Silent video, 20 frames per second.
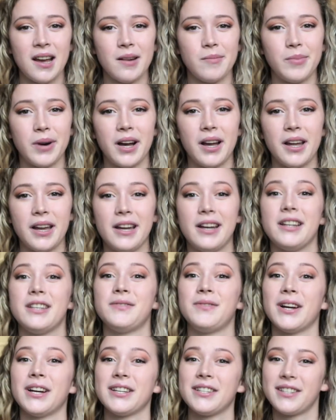But it is
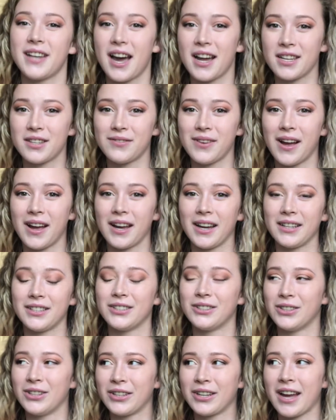very satisfying
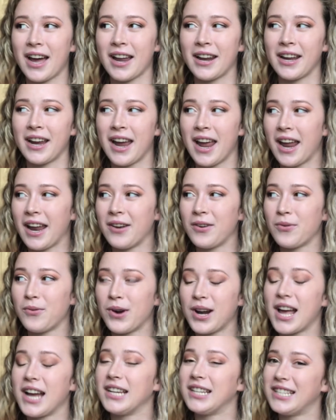to look at it, and
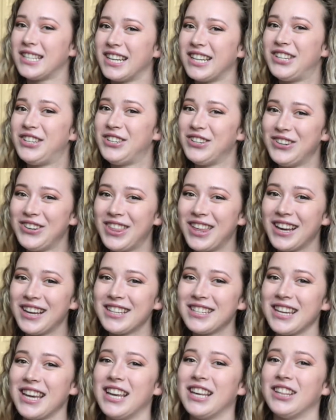when I did do
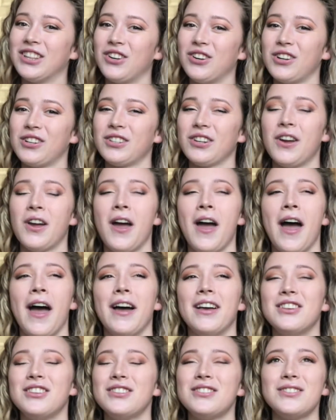this, it looked
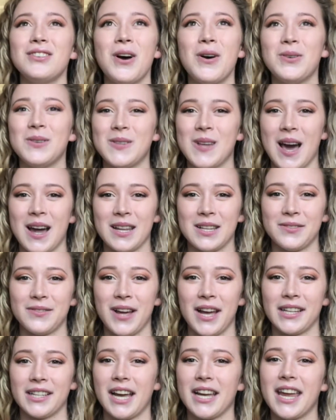so
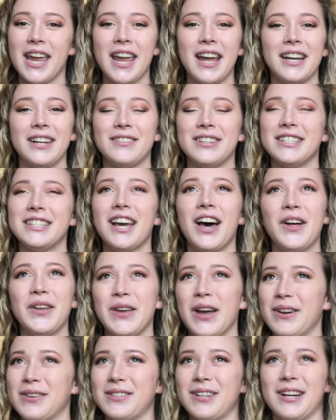satisfying. I can't even tell
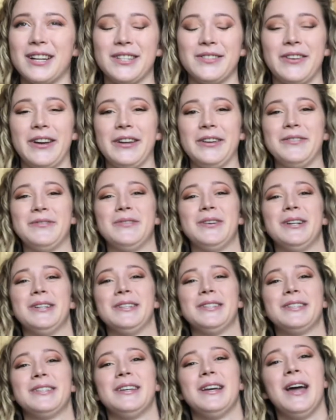you how satisfying it
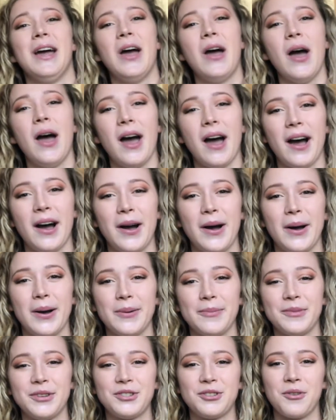was.
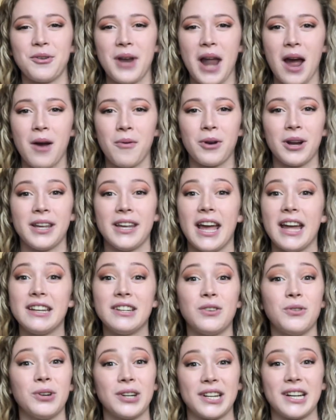So now I'm going to get
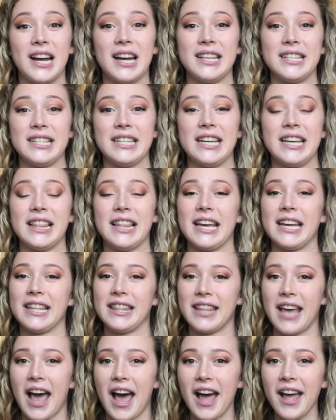into organizing it like
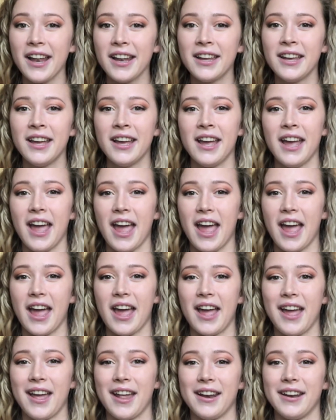that,
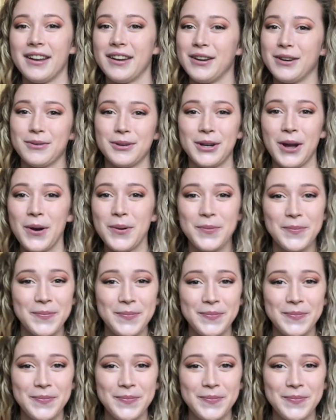and here we go.